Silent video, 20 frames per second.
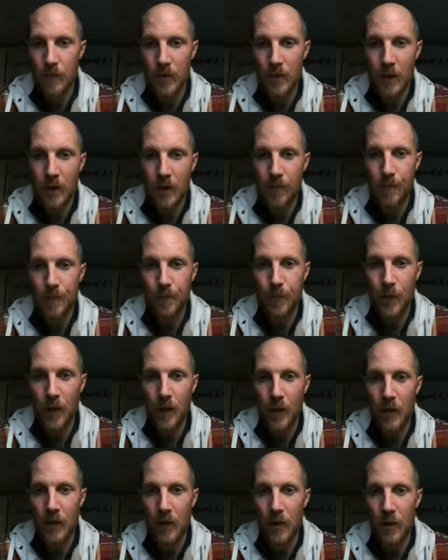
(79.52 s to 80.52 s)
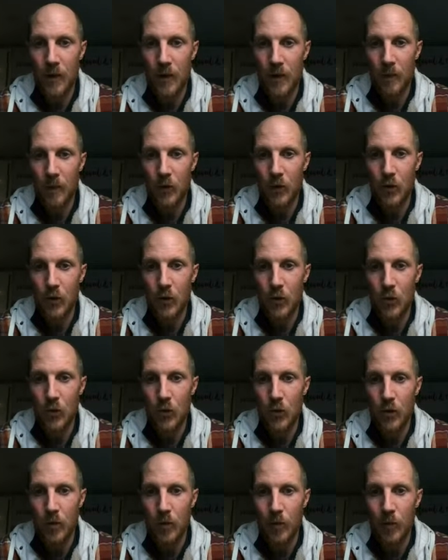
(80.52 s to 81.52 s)
Top 18 times
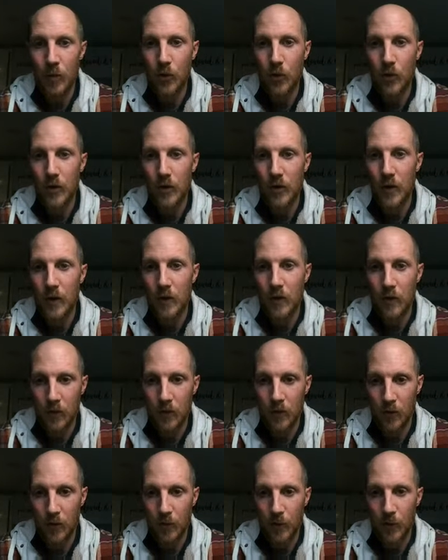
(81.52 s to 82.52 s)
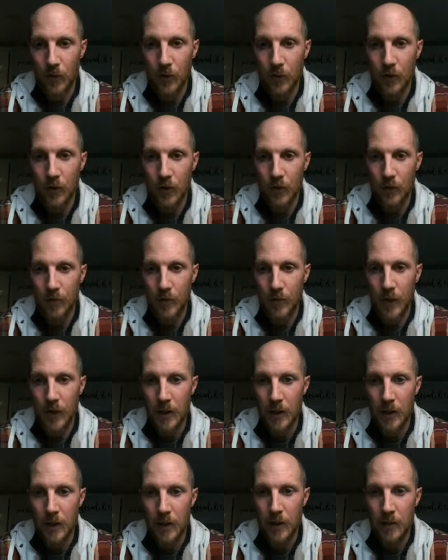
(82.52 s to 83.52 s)
2 is going to be 36, so it'll be 36
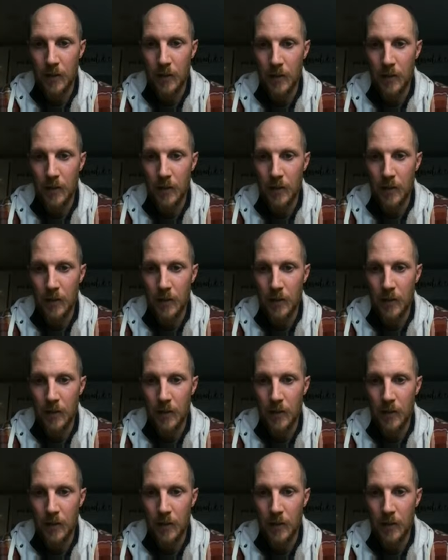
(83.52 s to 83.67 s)
pi.